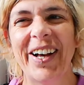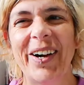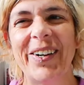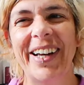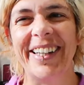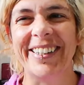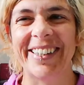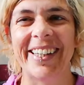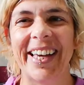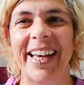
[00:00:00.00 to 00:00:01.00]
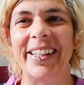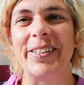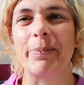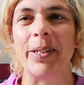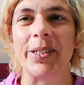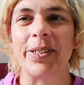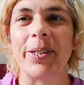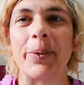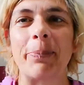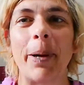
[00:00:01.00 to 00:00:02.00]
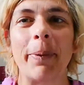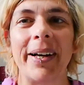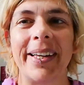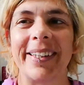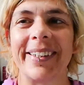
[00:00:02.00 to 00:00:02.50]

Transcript: All right, take care. Speak to you soon. Bye bye.